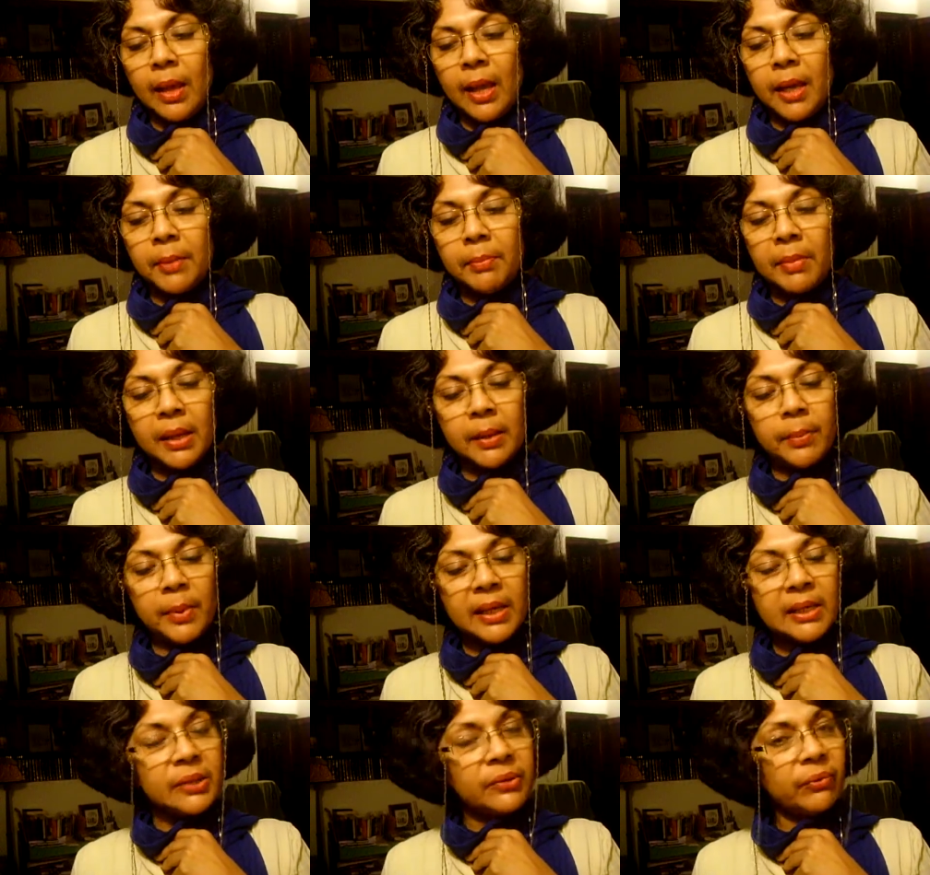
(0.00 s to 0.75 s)
and my
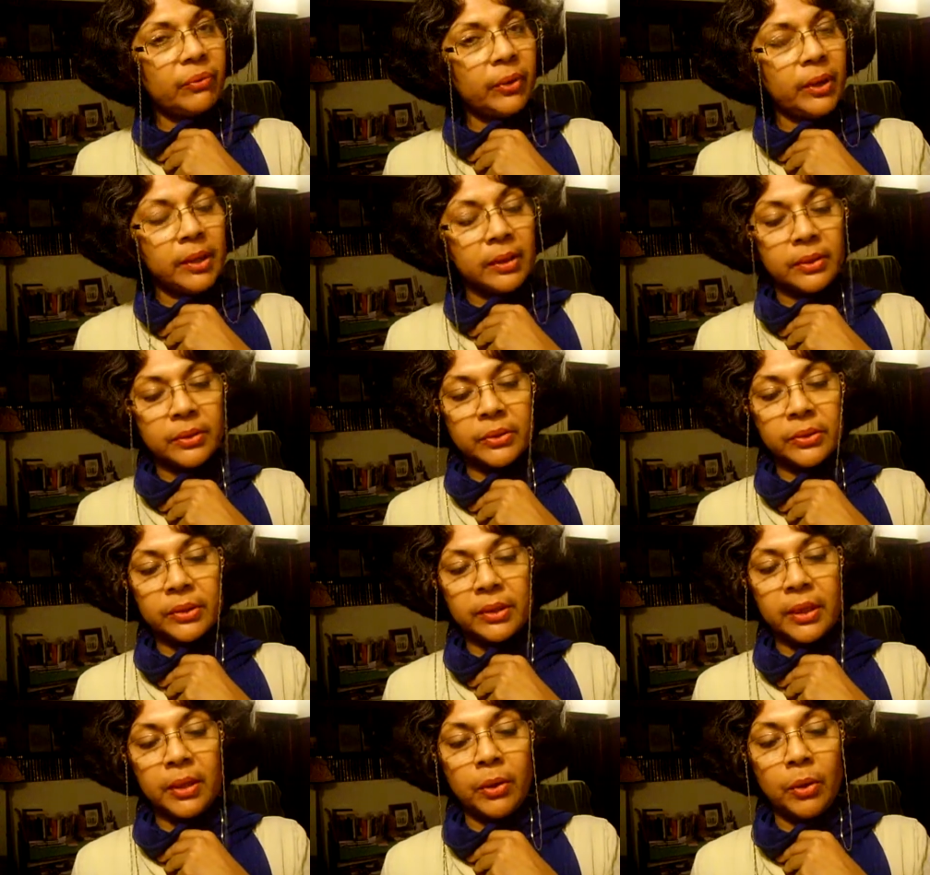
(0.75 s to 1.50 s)
best
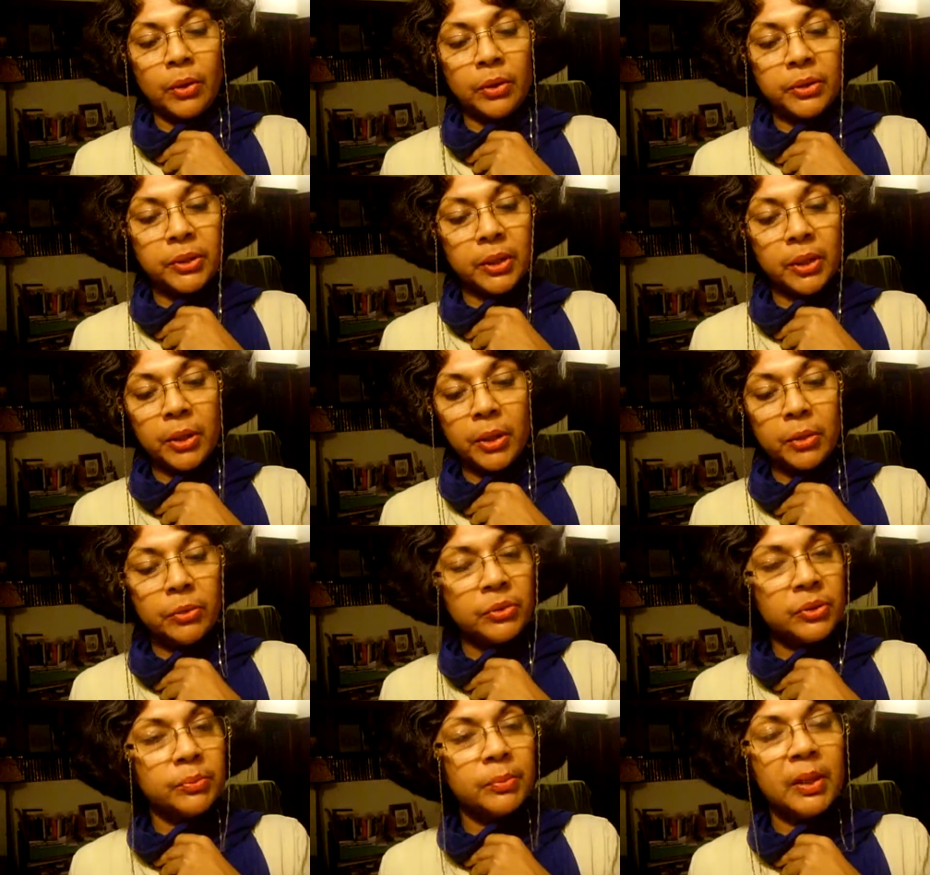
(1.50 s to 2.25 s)
friends cannot
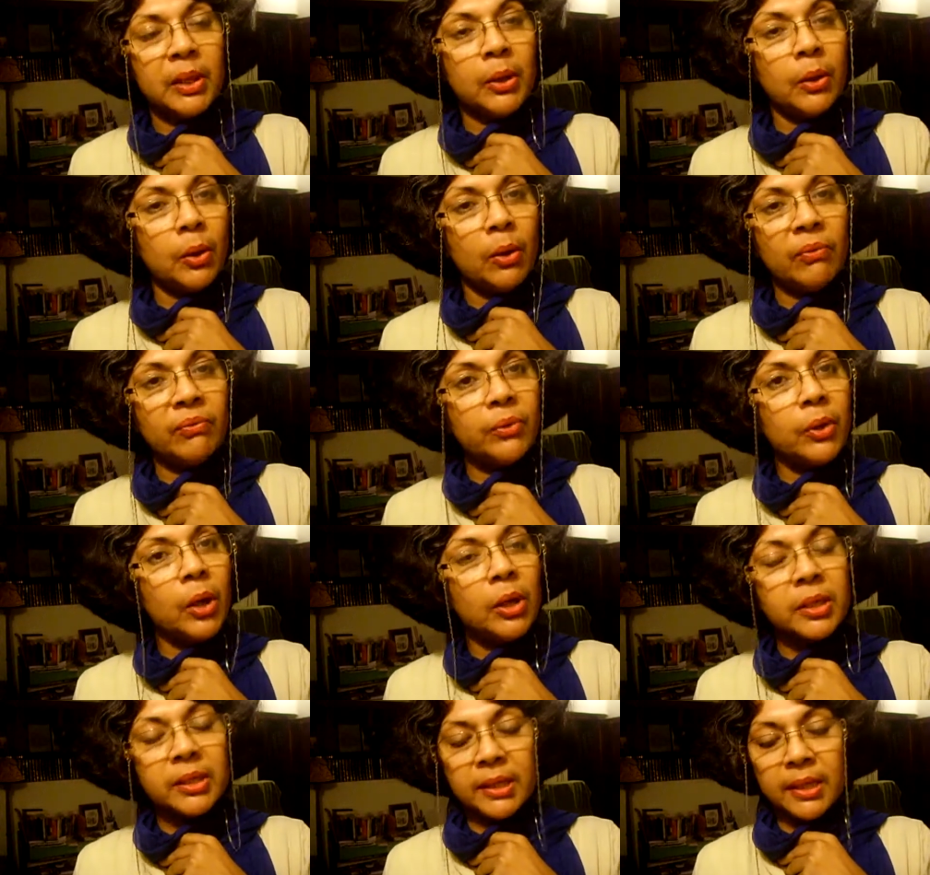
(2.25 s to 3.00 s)
accuse me
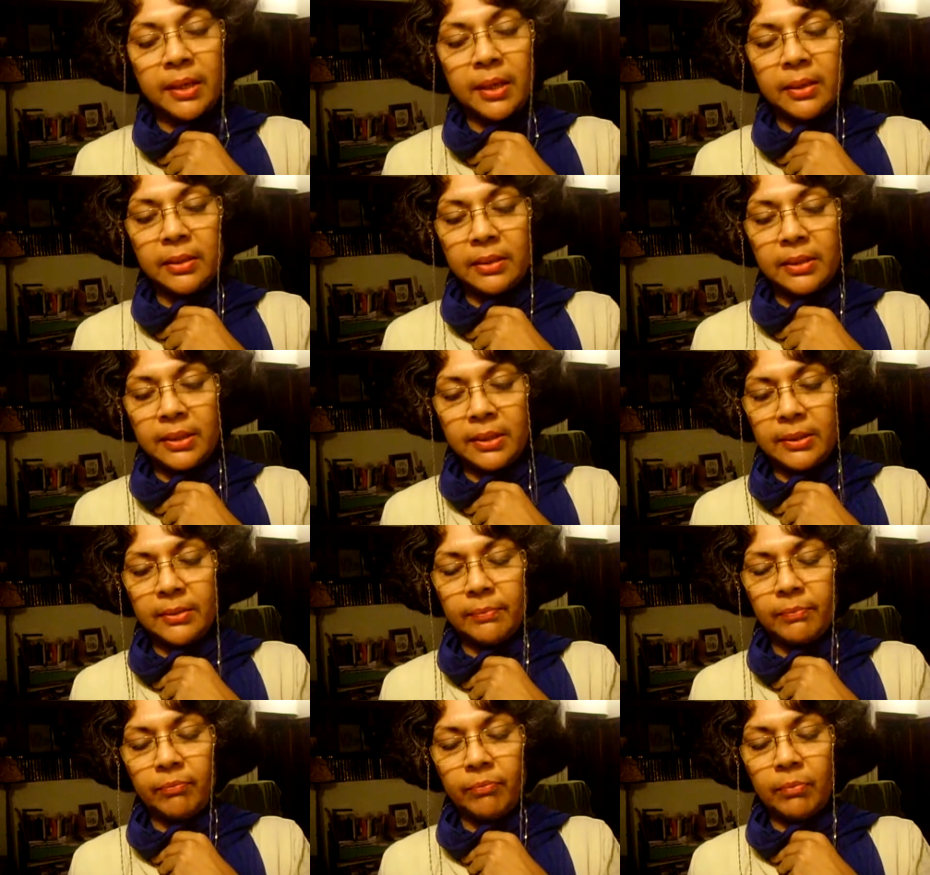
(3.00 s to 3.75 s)
of
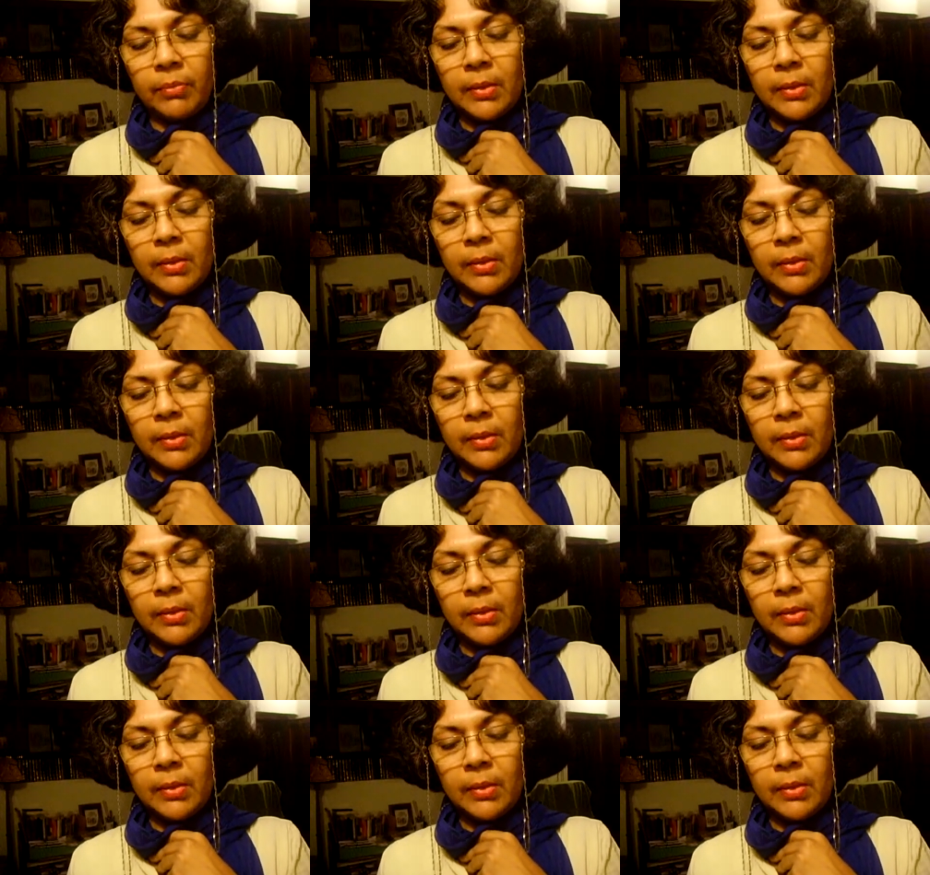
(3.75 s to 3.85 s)
continence.